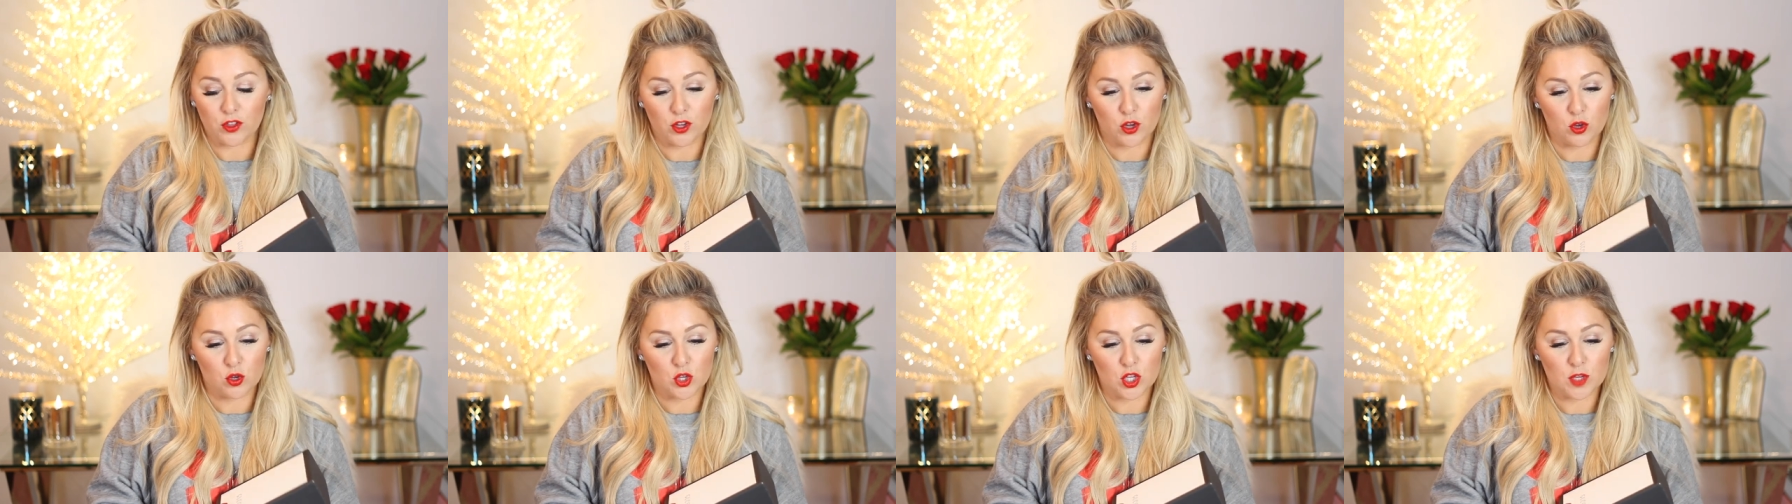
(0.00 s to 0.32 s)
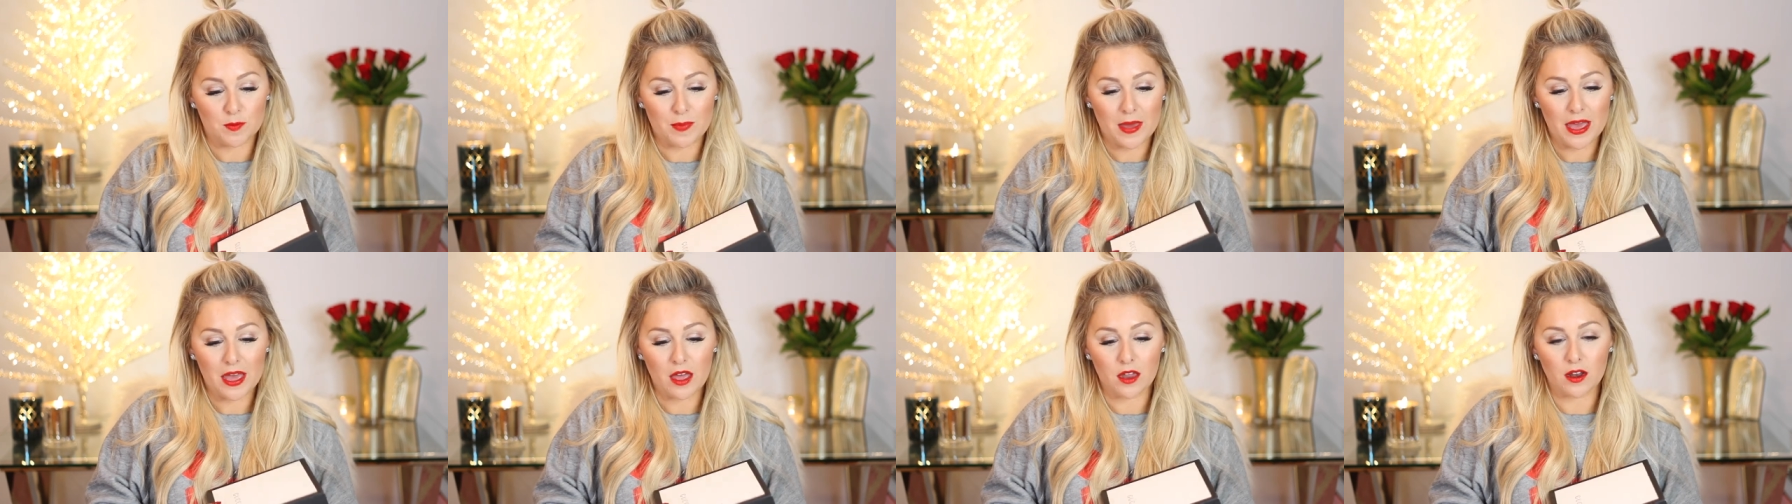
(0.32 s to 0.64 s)
Gucci
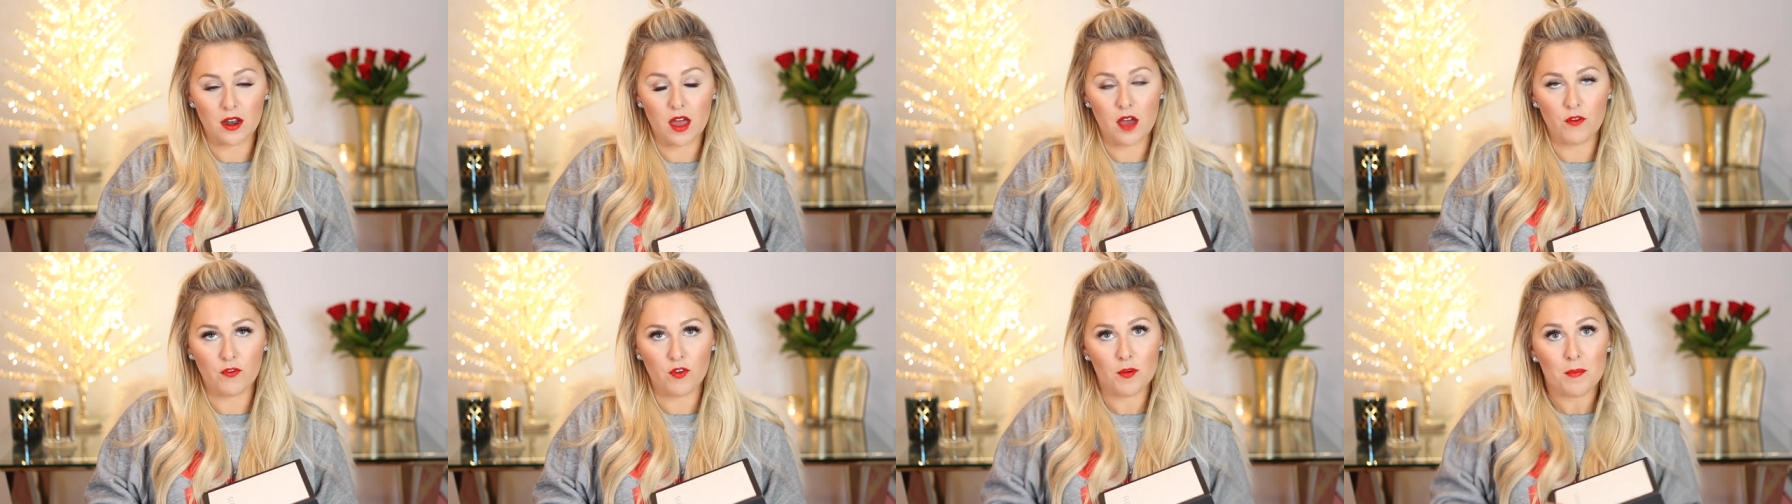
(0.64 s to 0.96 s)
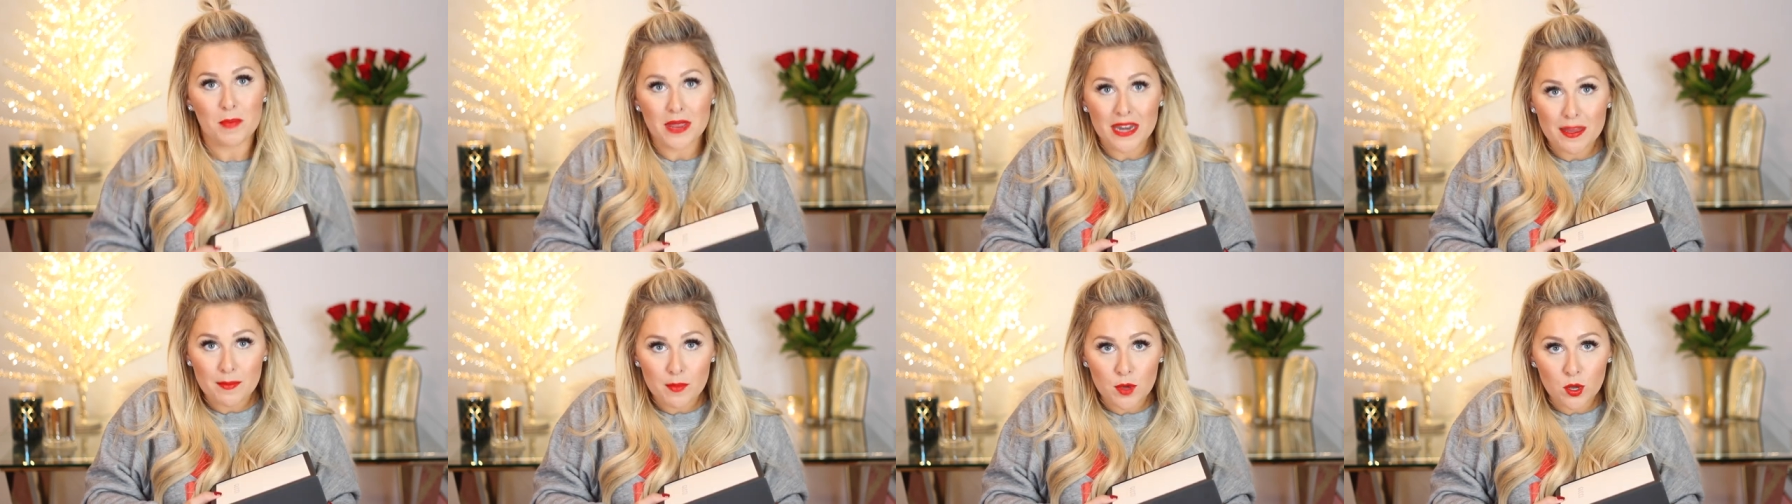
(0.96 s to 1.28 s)
belt for
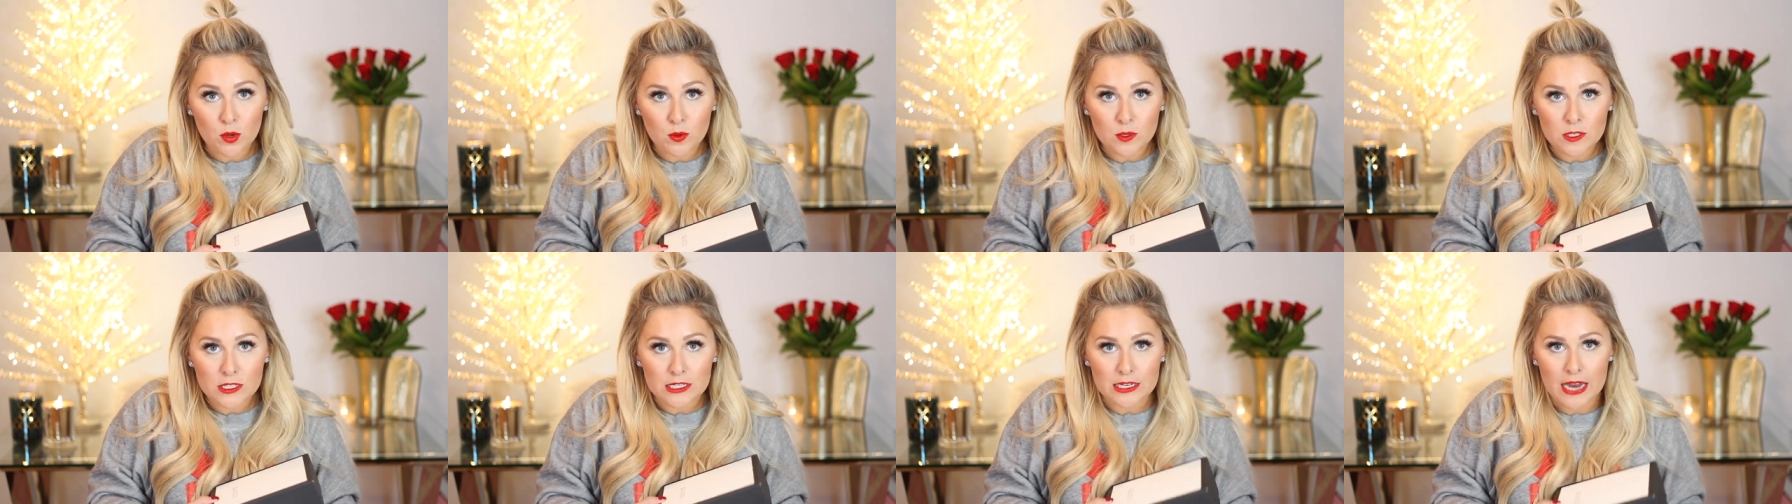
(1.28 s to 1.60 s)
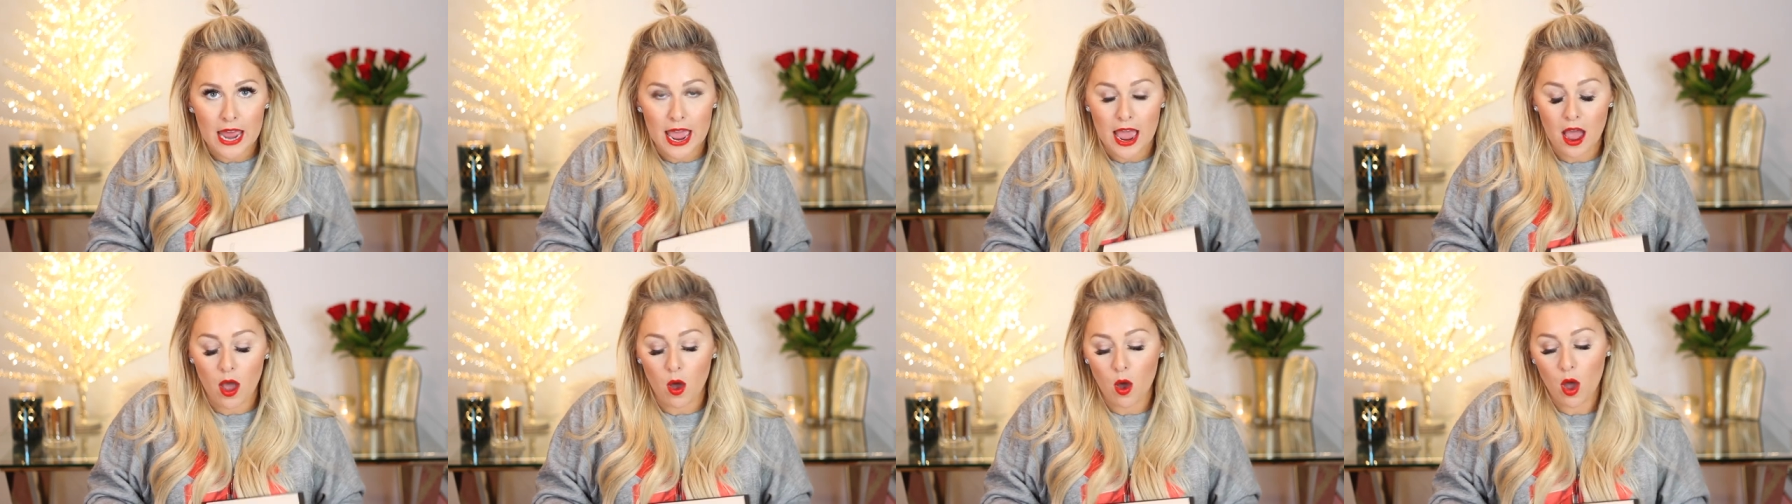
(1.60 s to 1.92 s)
many moons
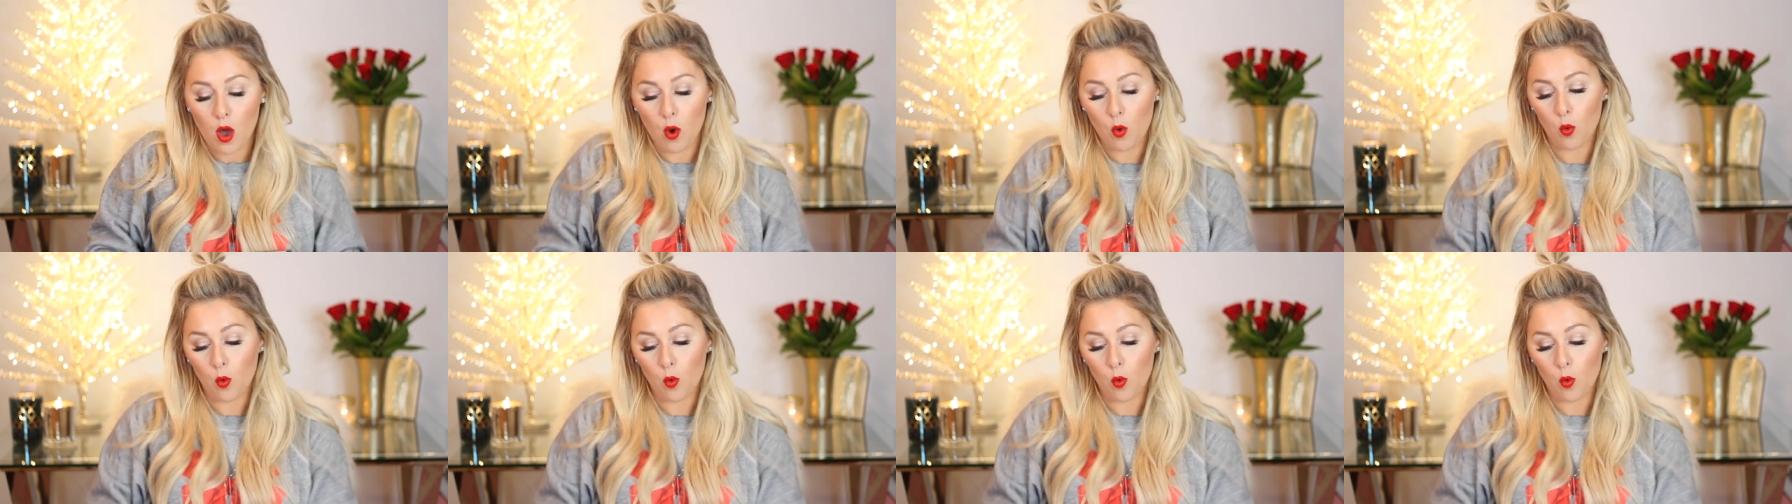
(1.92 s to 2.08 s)
now.